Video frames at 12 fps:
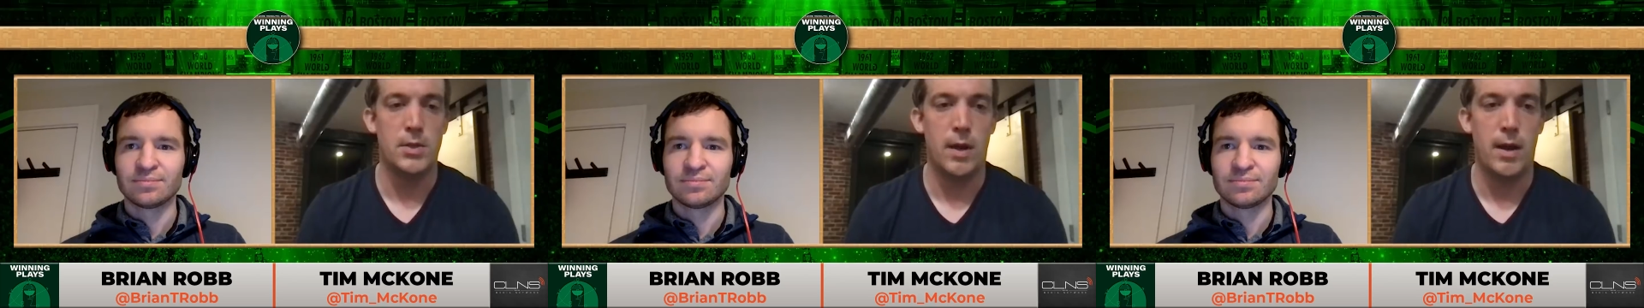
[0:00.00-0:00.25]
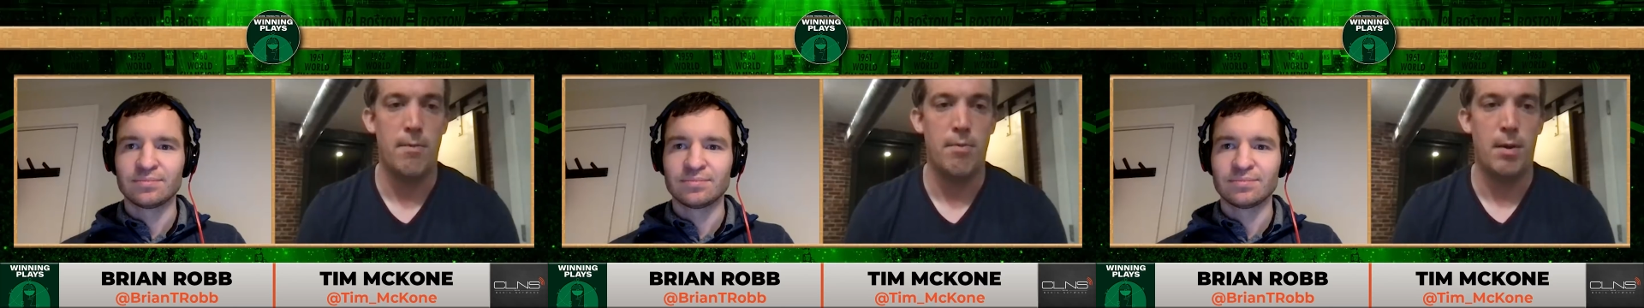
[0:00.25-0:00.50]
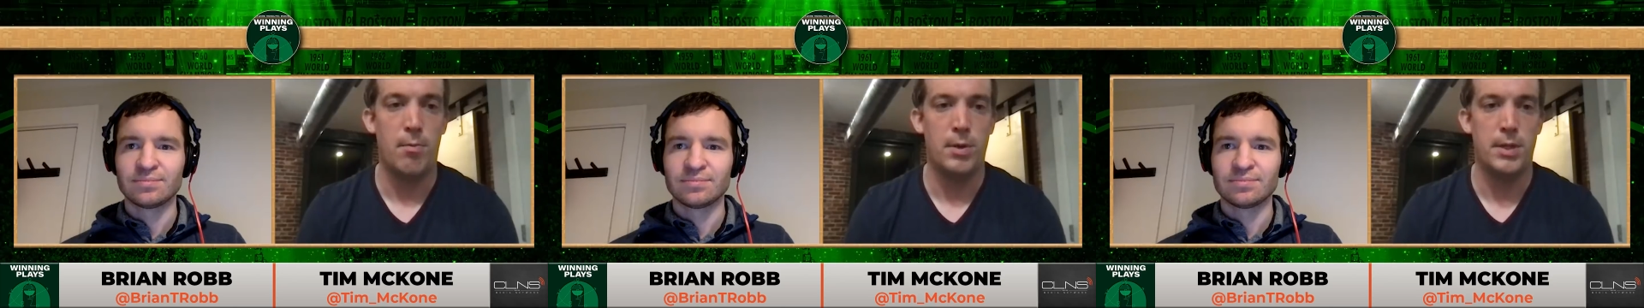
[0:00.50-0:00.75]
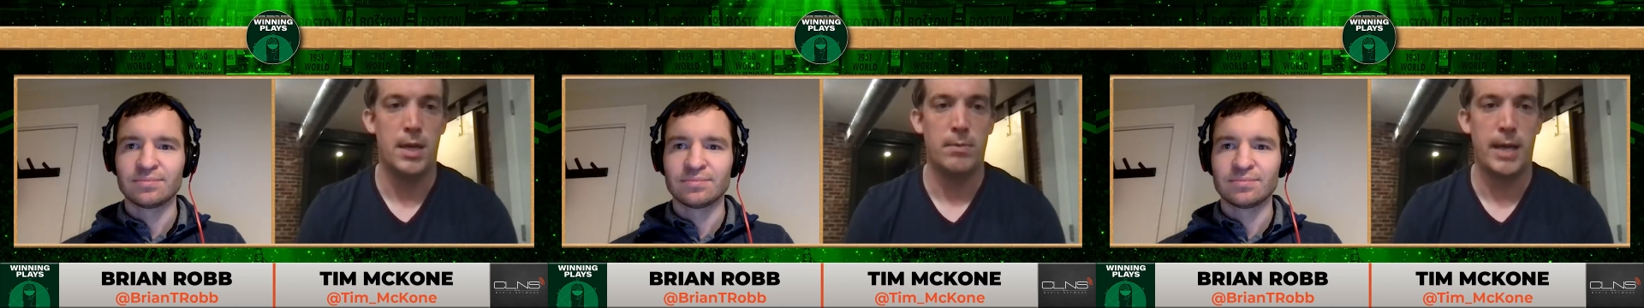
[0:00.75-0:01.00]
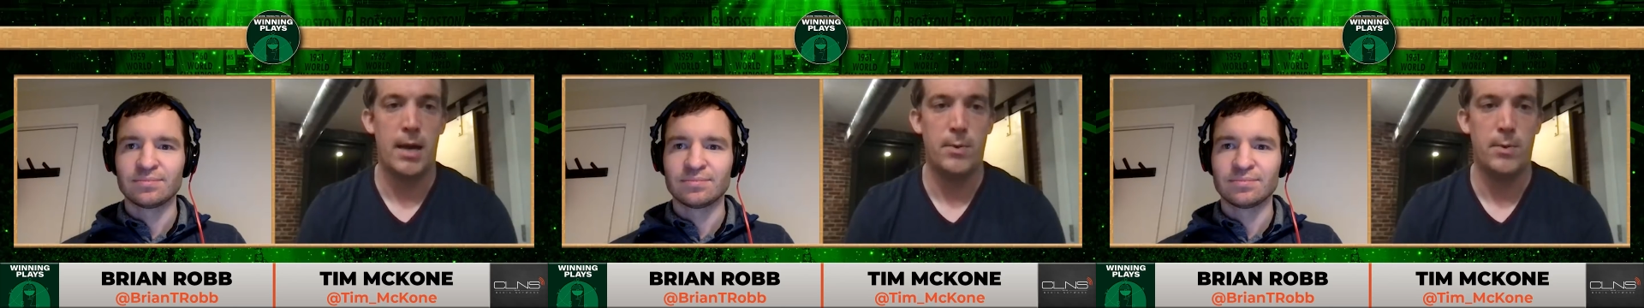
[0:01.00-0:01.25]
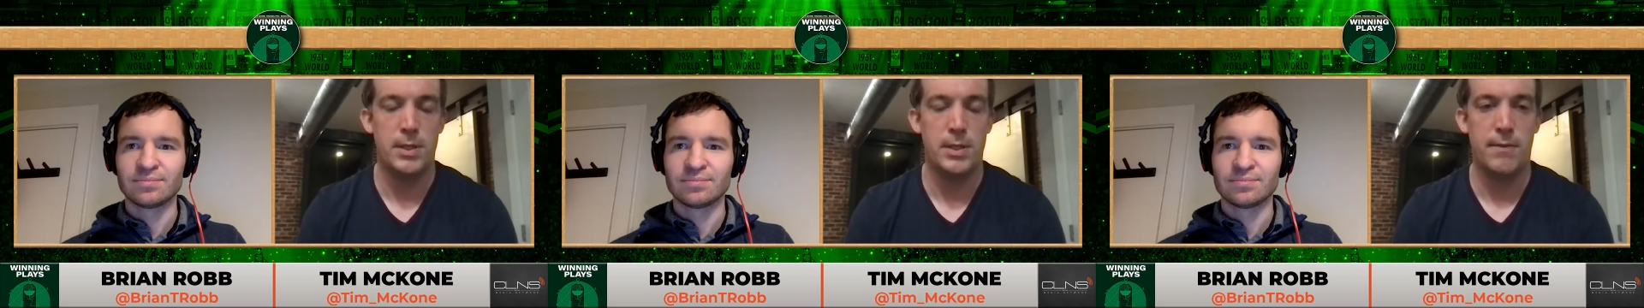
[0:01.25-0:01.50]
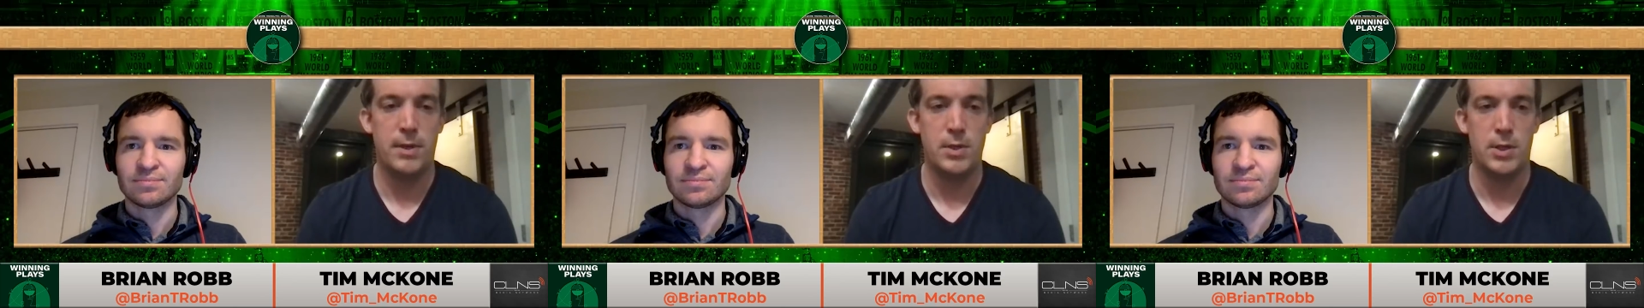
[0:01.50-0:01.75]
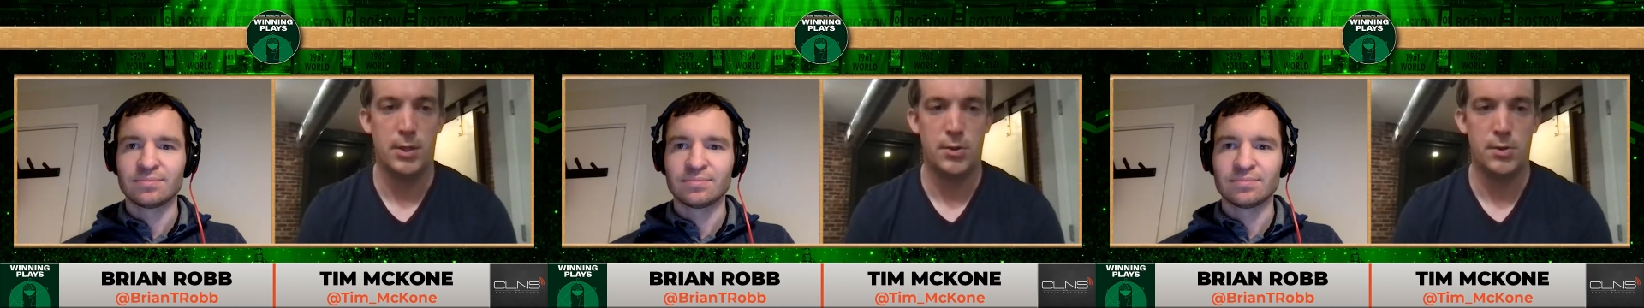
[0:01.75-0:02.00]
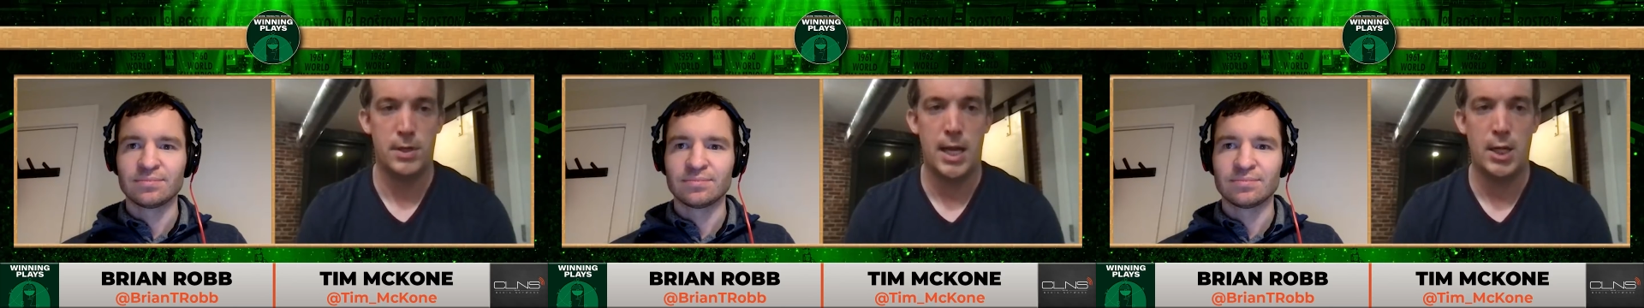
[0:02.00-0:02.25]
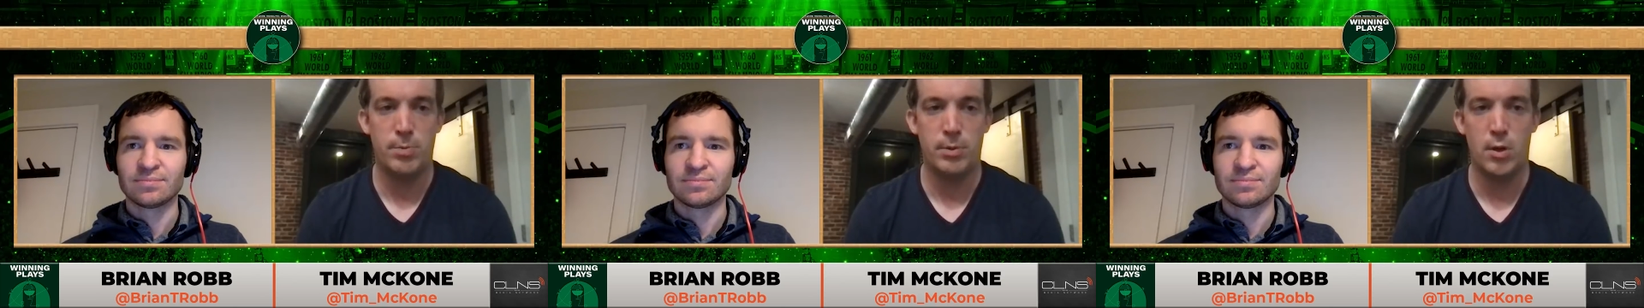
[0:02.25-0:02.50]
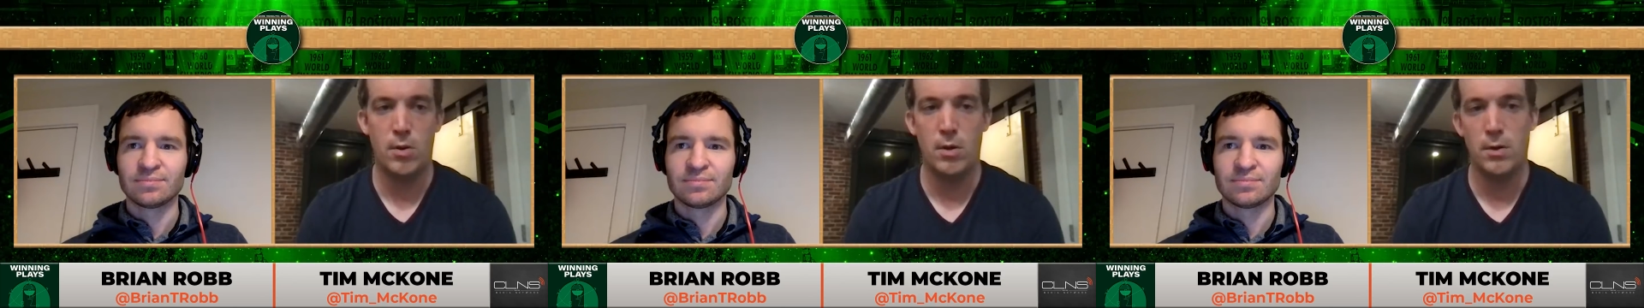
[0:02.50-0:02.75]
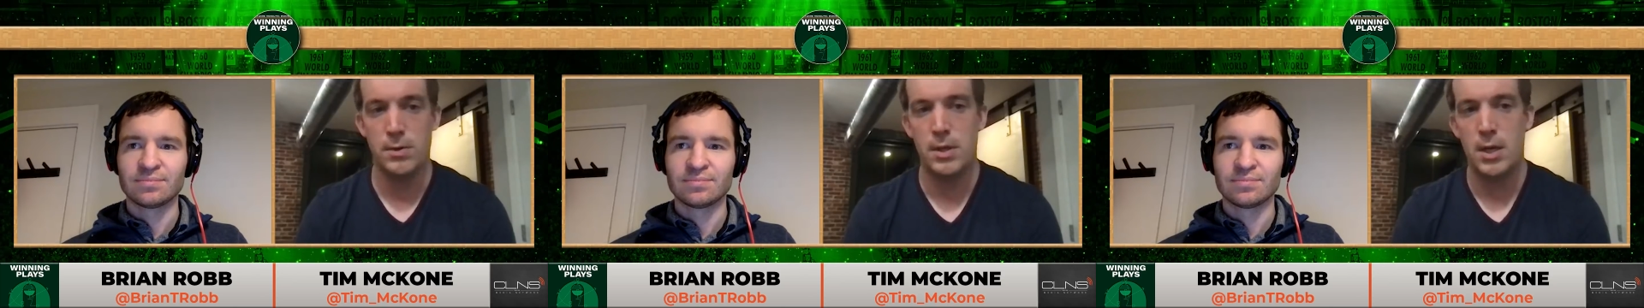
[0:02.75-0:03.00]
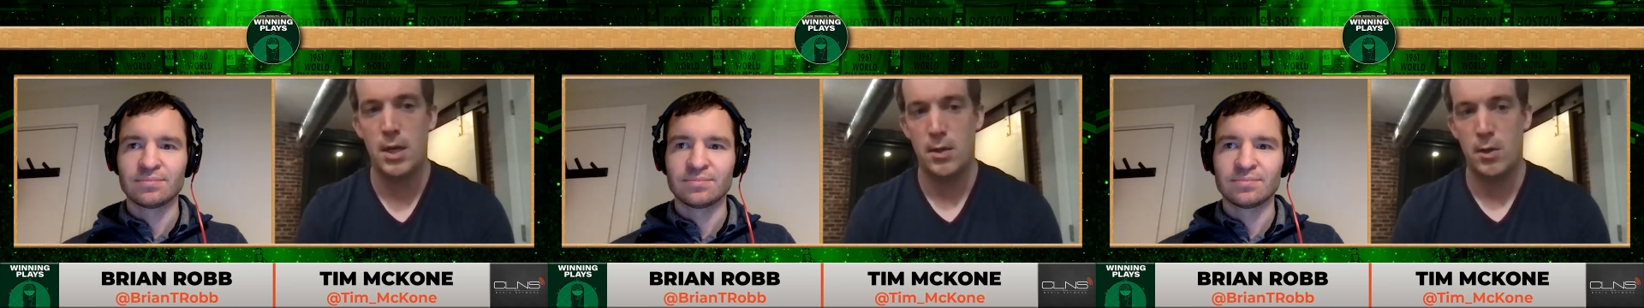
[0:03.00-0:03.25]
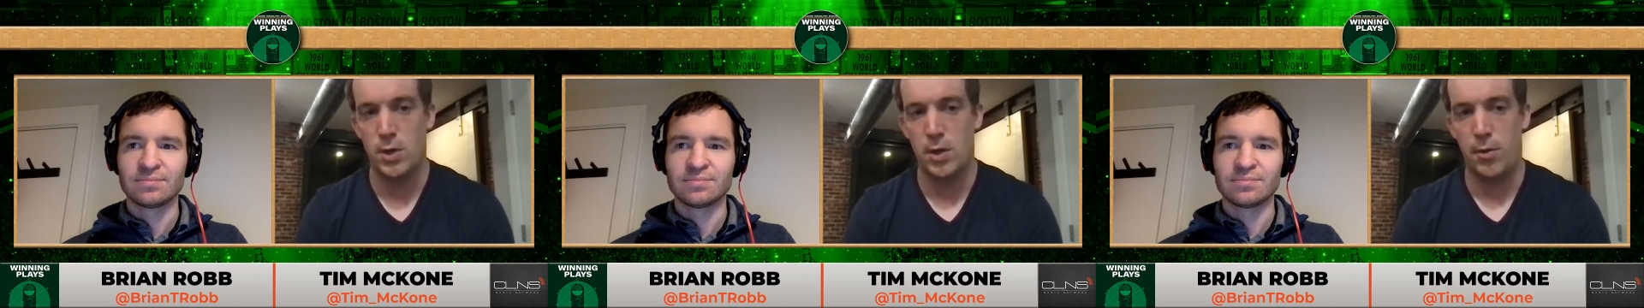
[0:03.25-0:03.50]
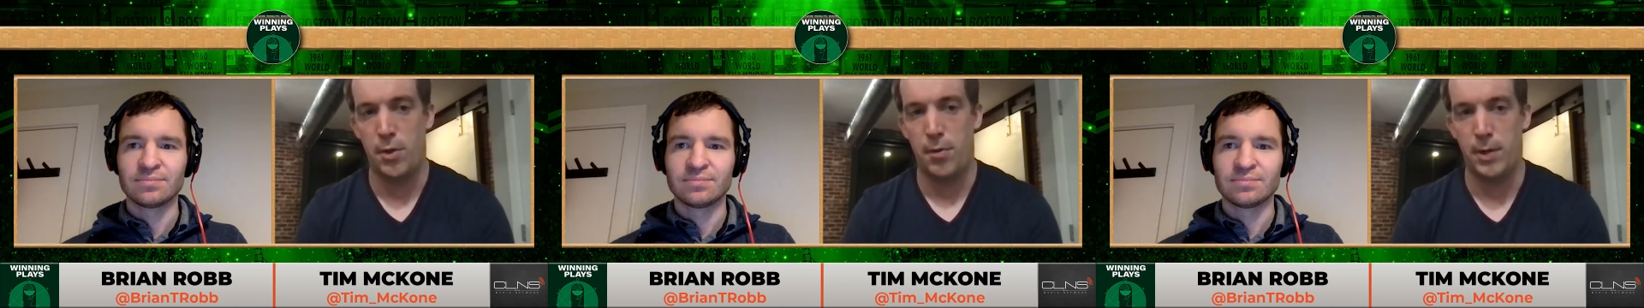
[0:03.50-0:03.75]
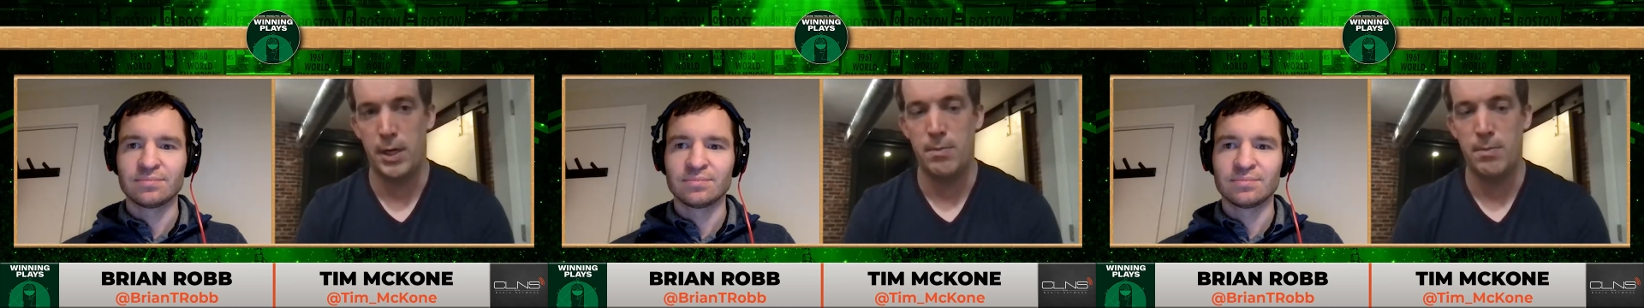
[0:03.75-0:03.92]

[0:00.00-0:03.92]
Speaker 1: So I, I probably put them kind of with the 76ers a notch below those those other three.